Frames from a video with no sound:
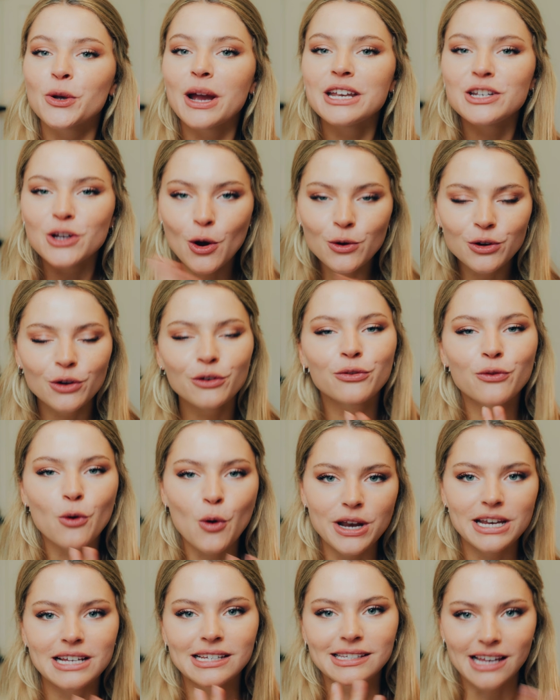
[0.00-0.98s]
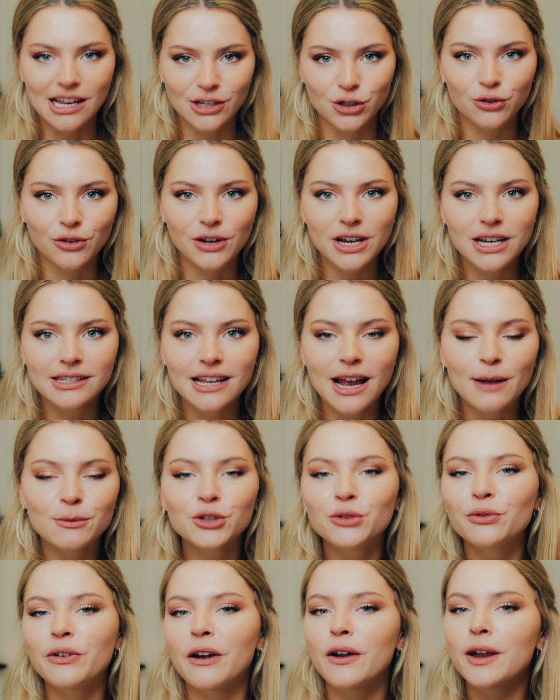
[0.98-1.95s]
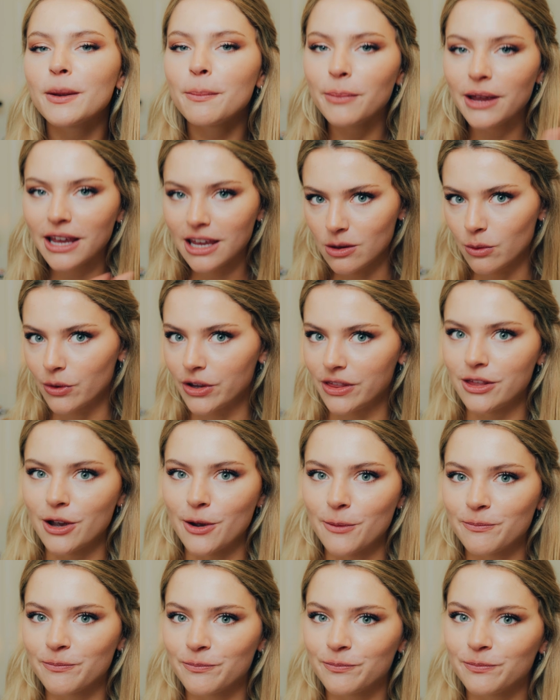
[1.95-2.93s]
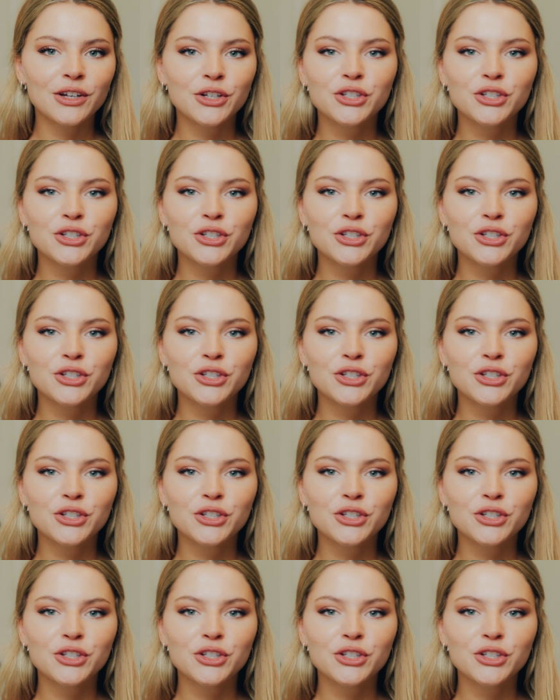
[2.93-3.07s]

I don't avoid accessories, I'm just very picky with them.